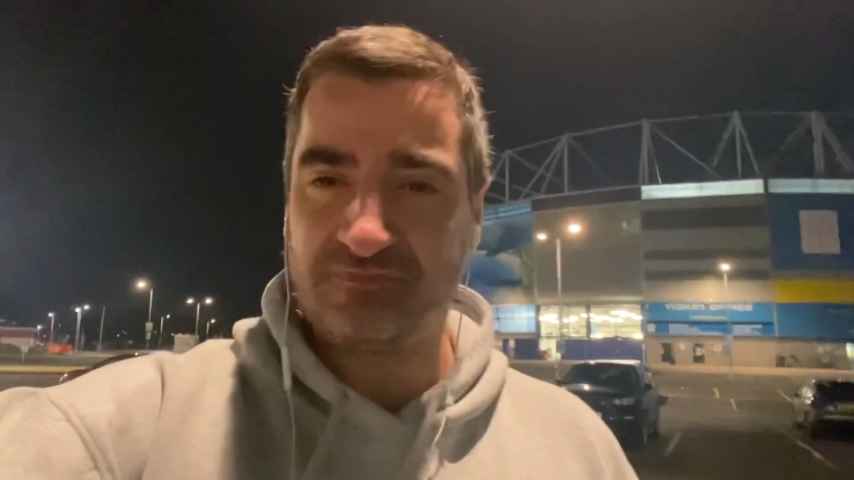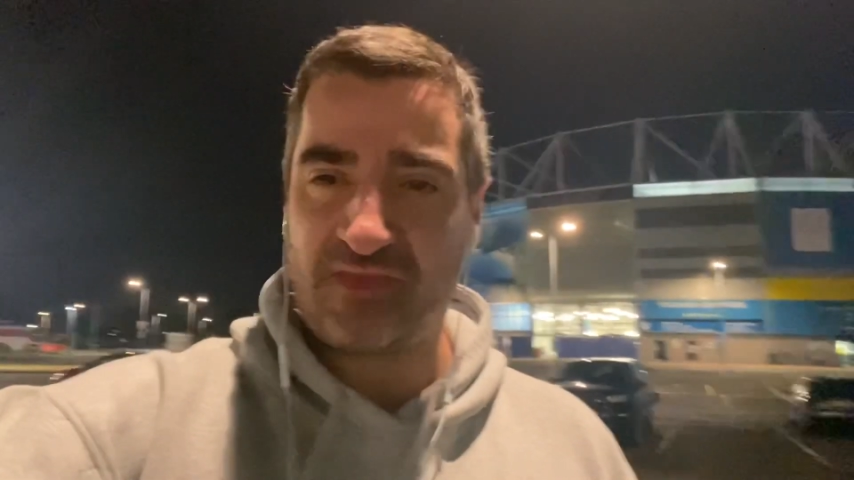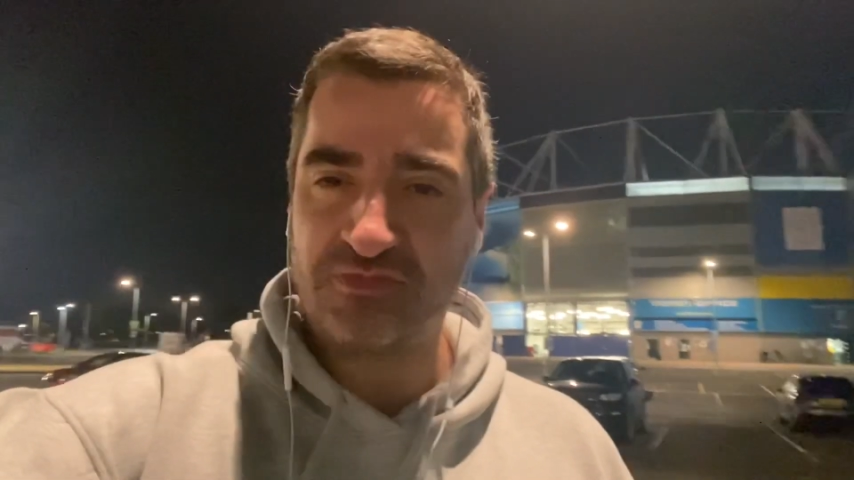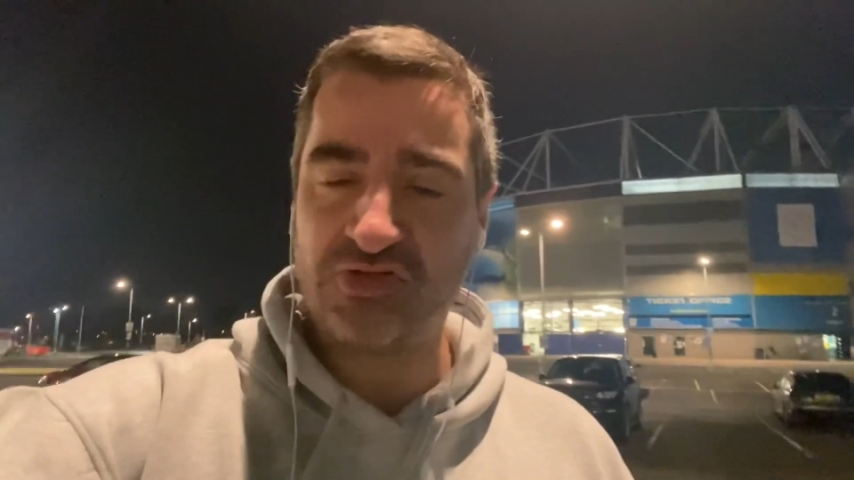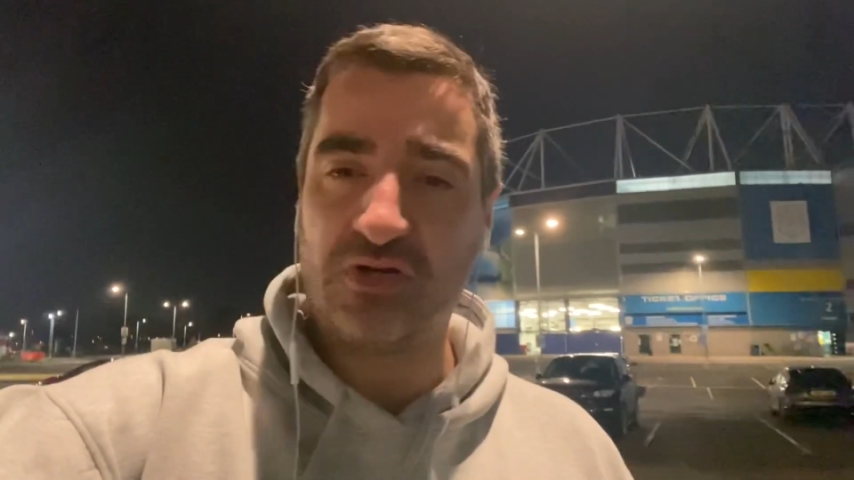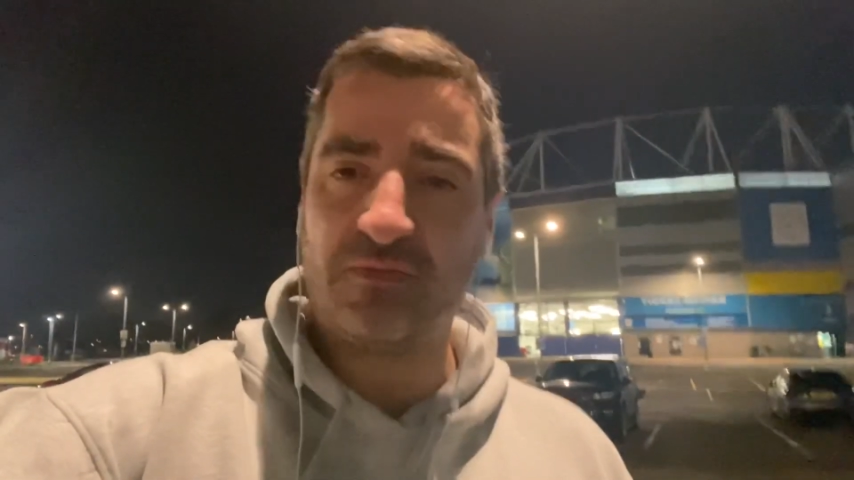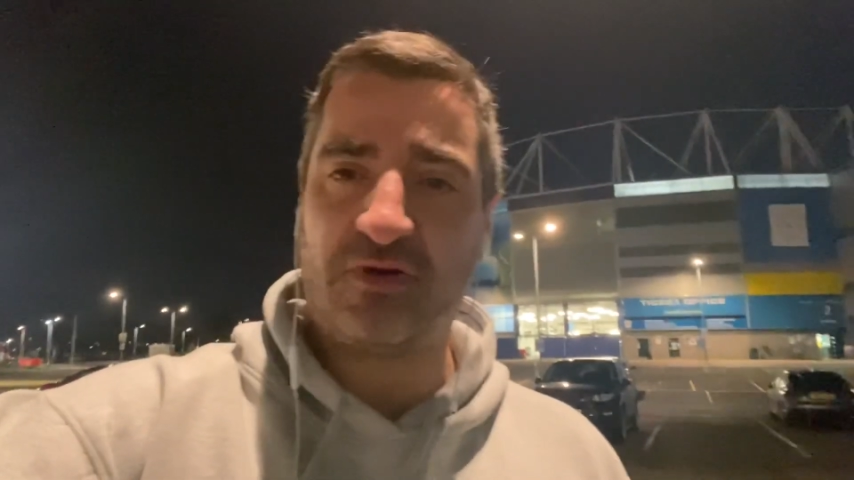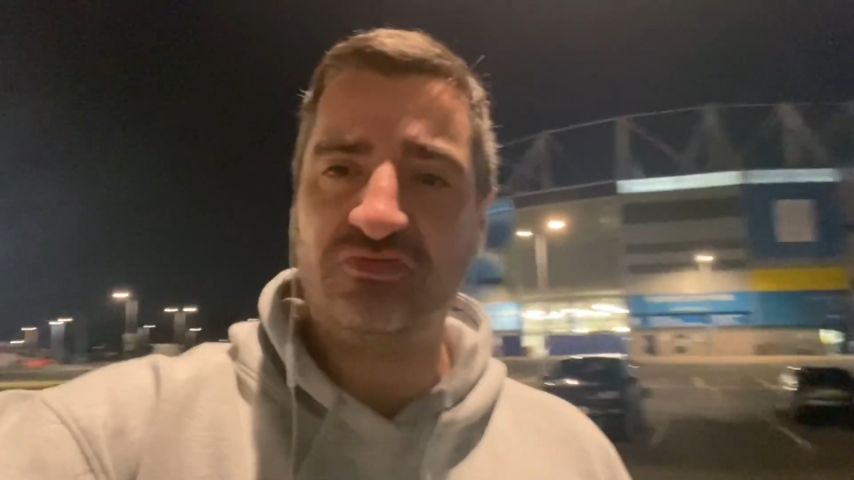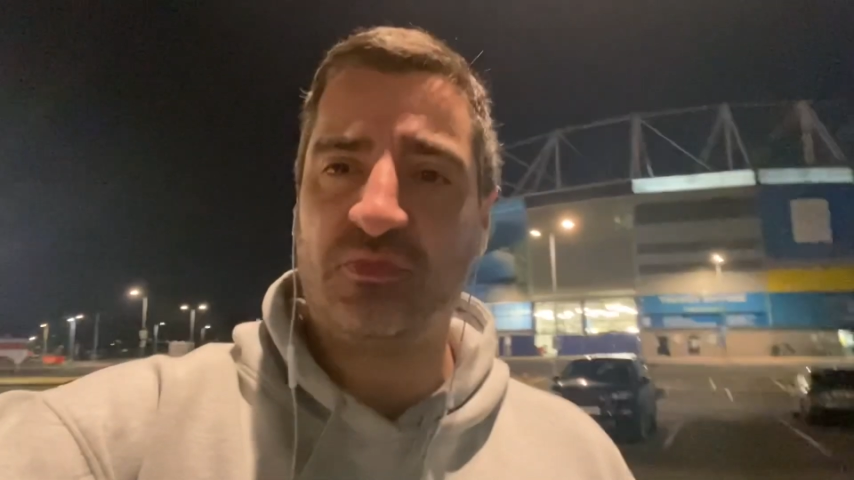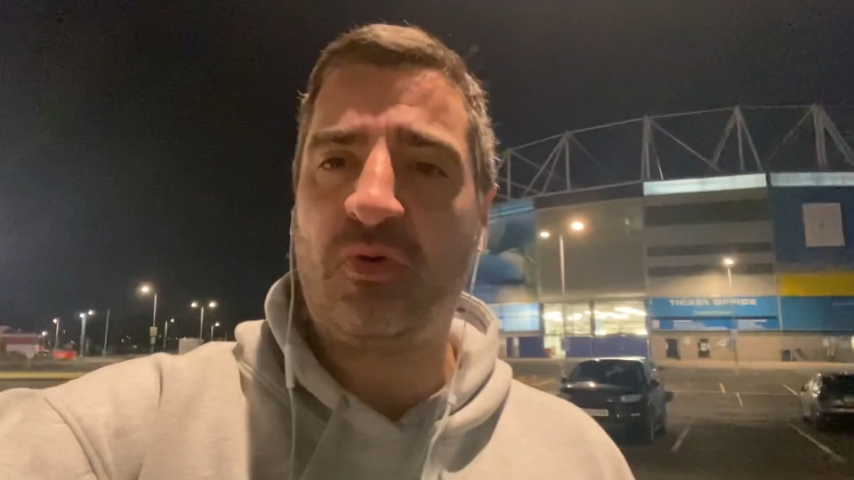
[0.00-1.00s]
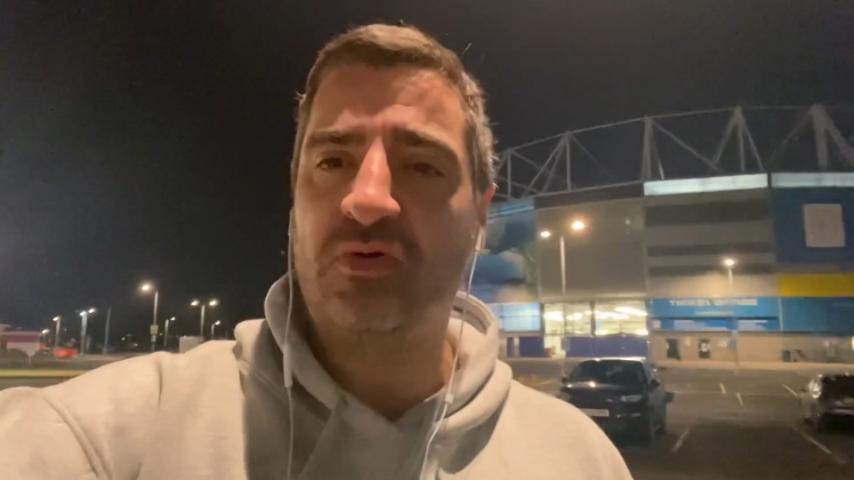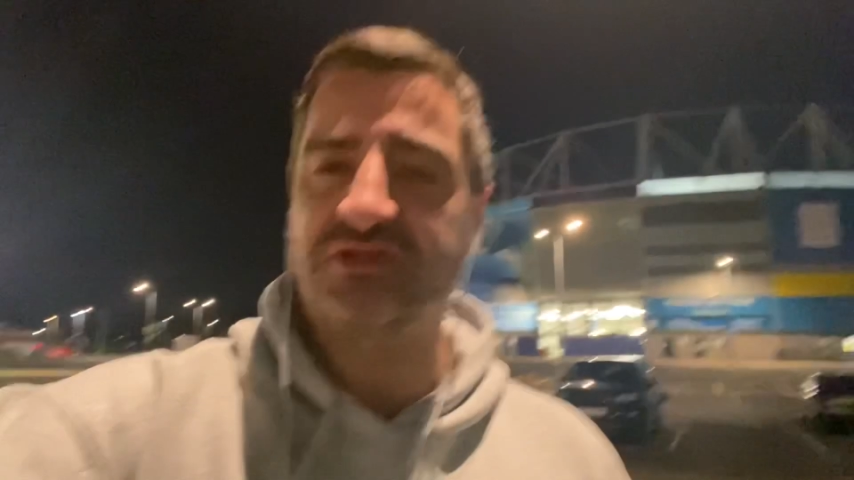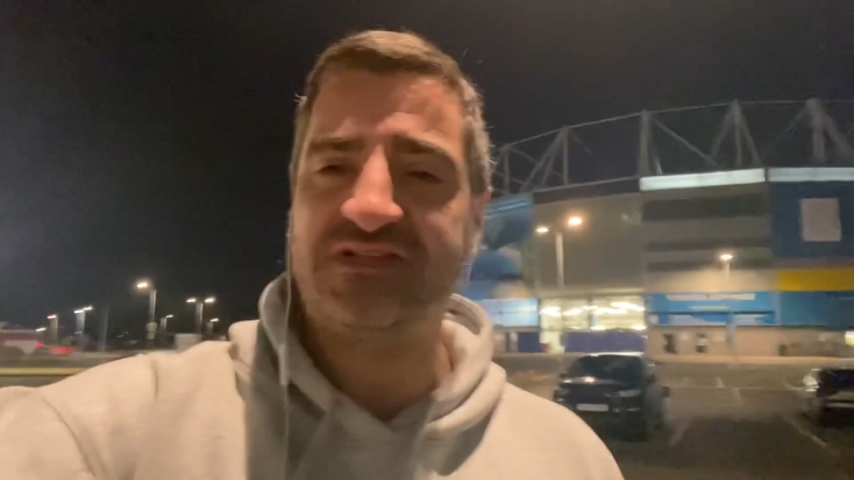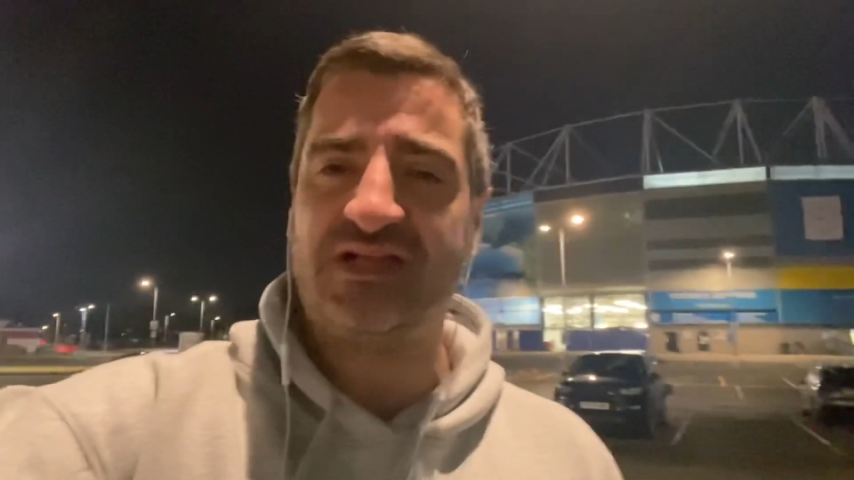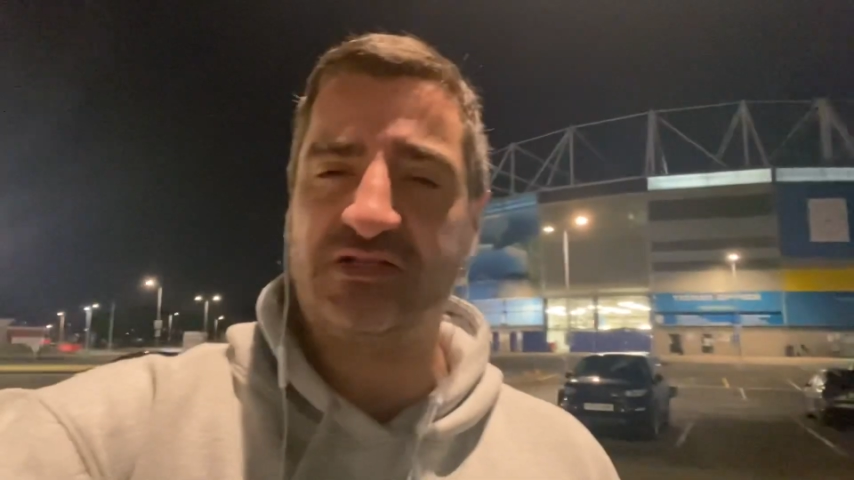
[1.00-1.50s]
I'm talking about a report
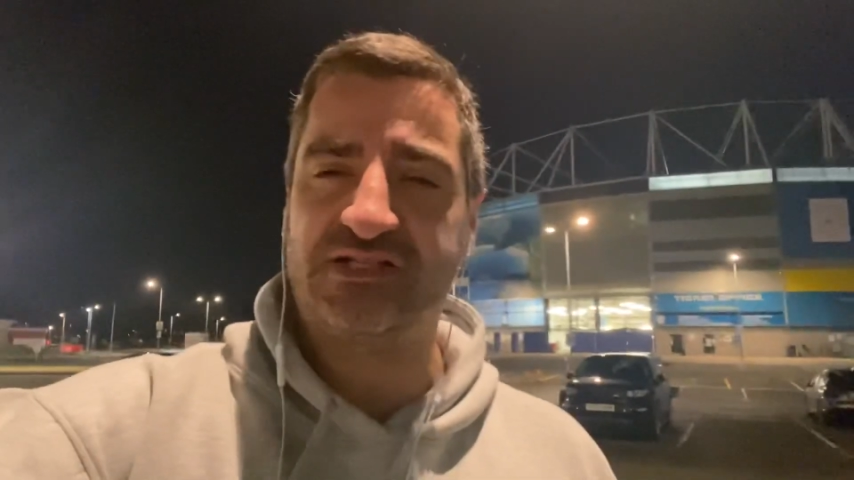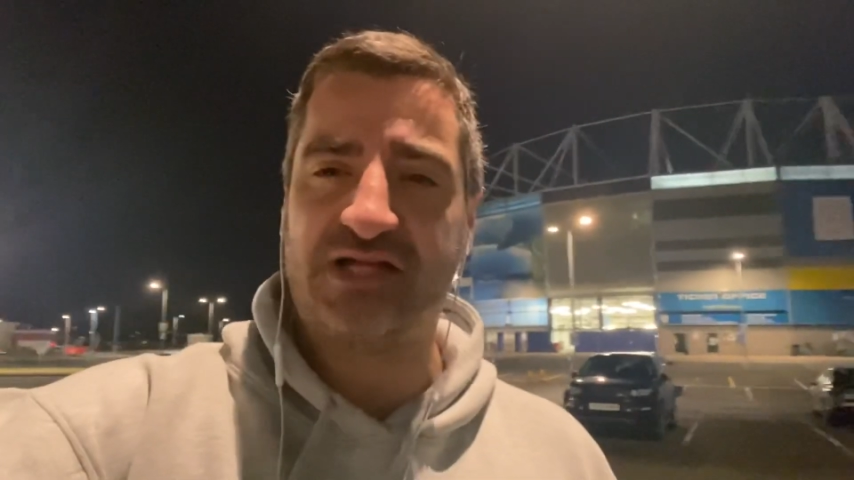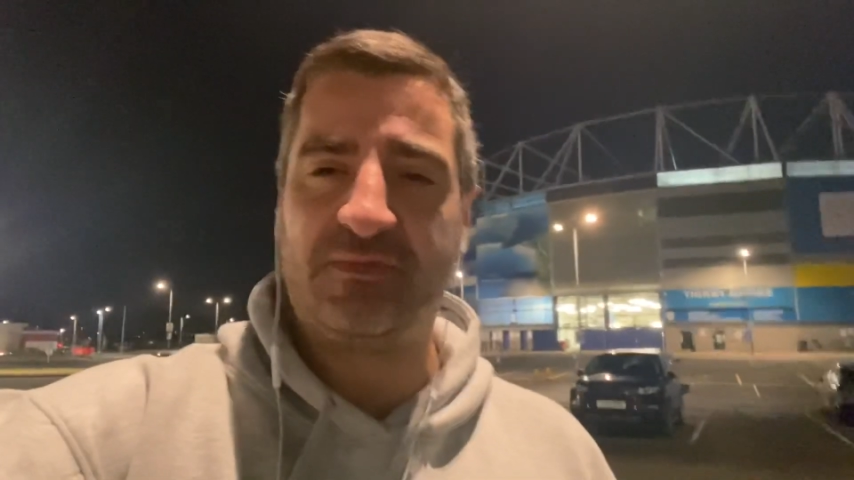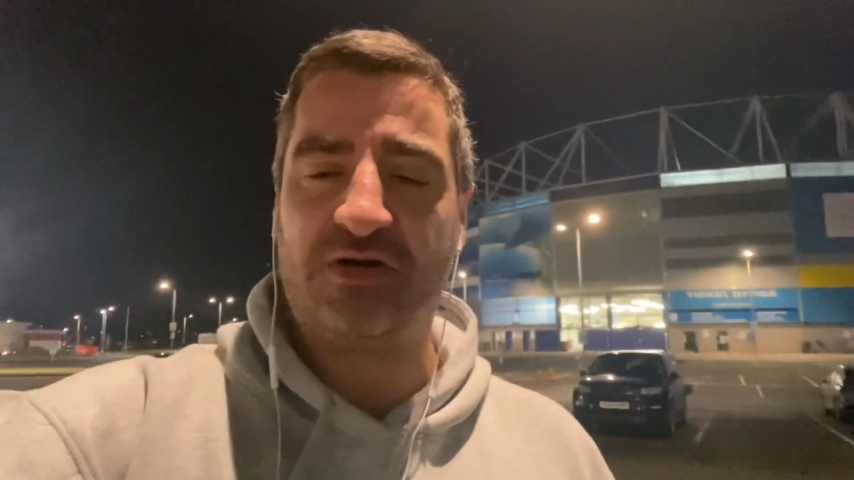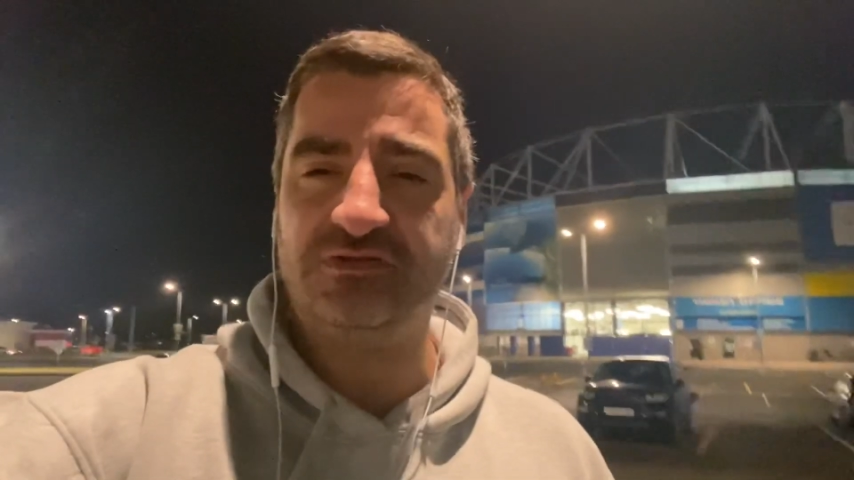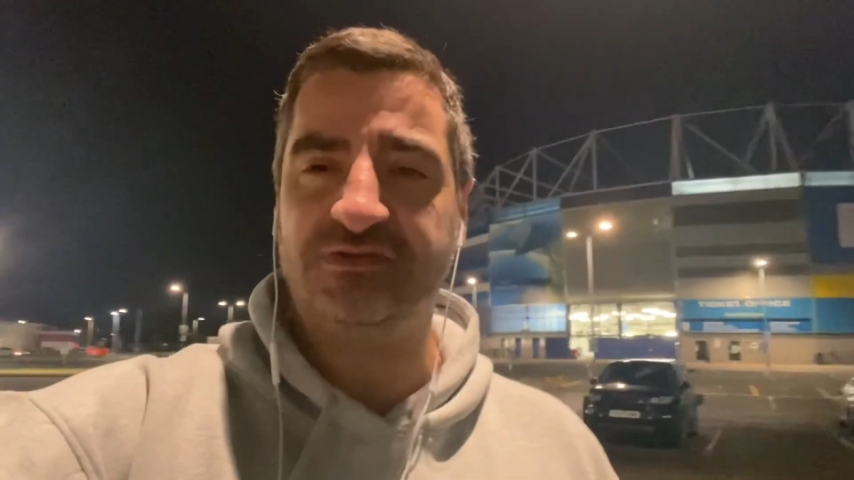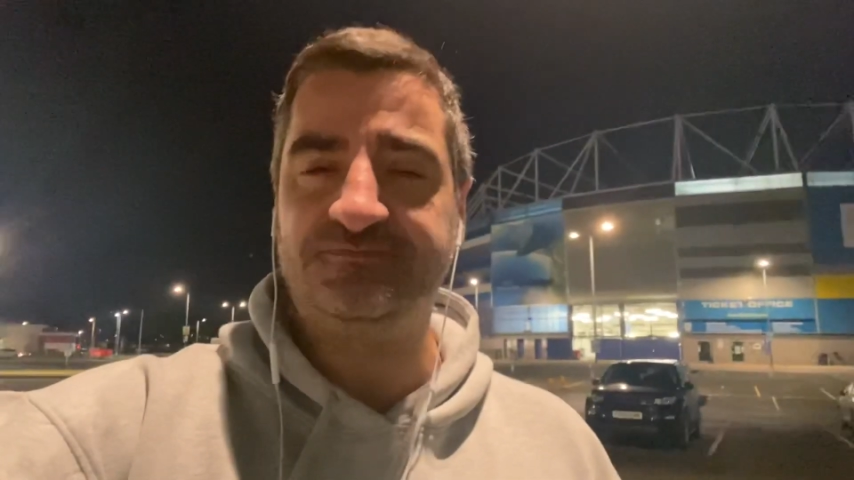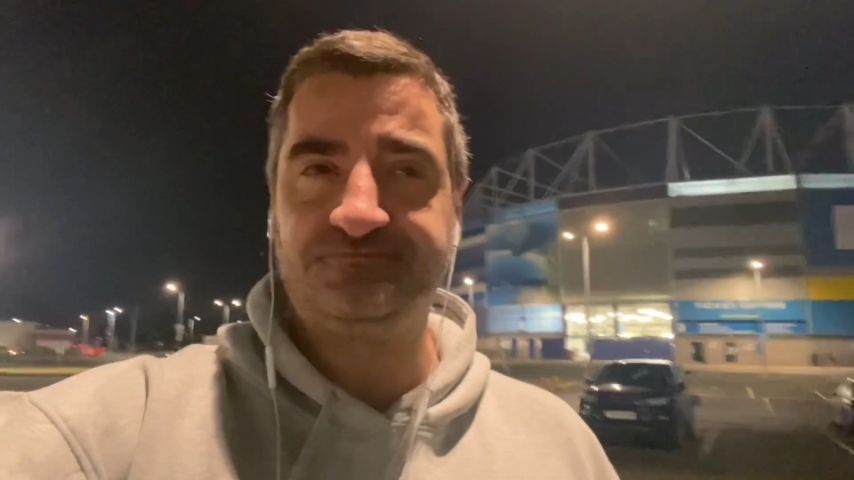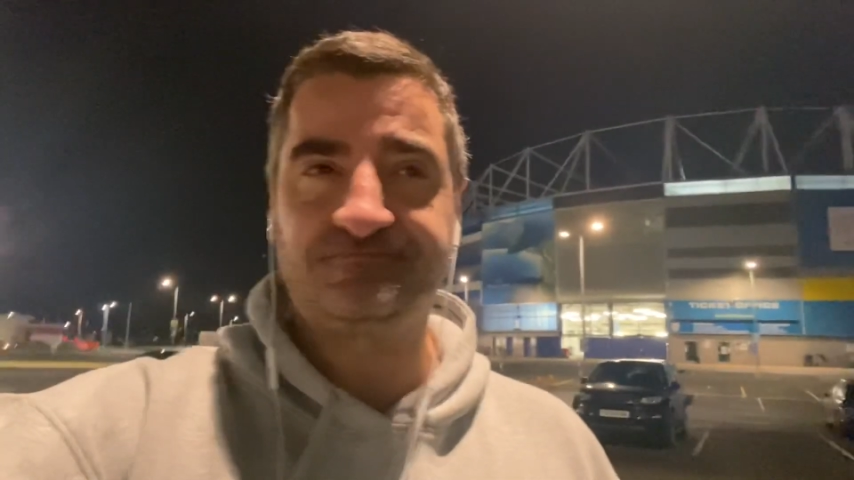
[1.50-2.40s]
today that's come out.